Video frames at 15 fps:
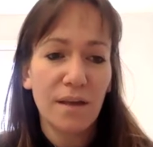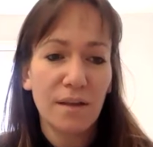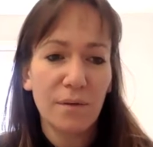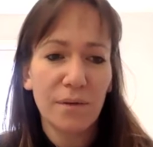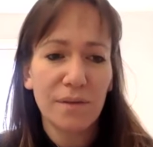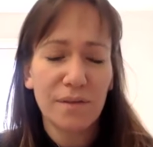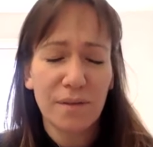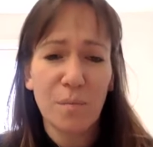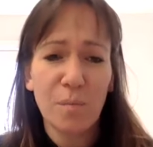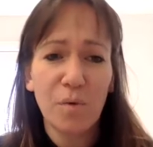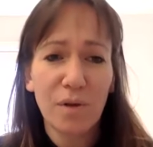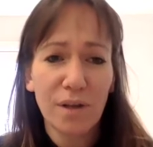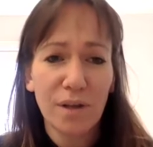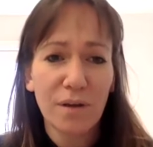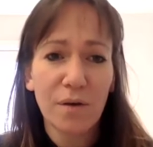there were some
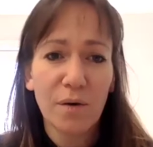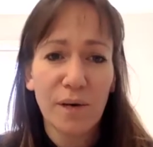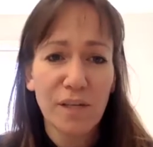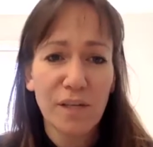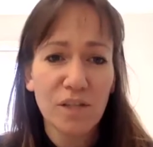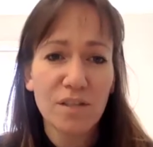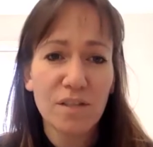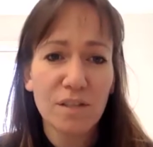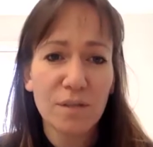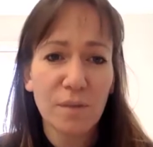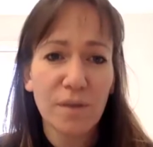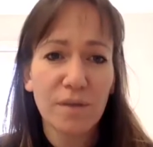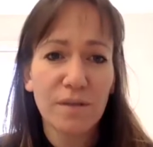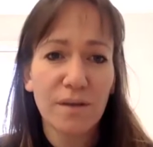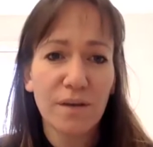brilliant questions
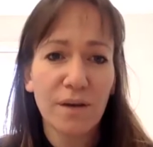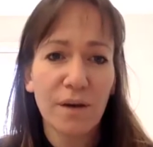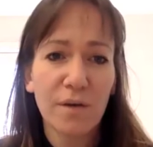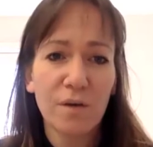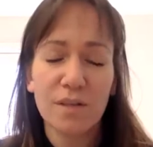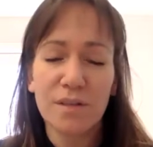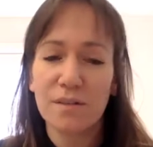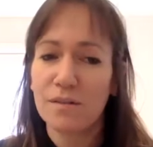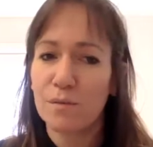put to the coaches